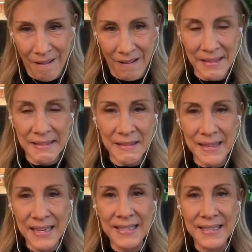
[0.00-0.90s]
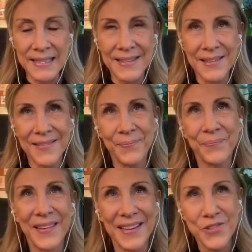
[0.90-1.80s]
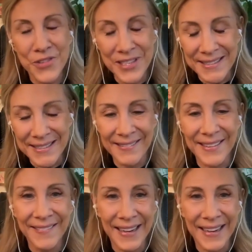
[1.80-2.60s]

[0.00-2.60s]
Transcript: are intrinsically.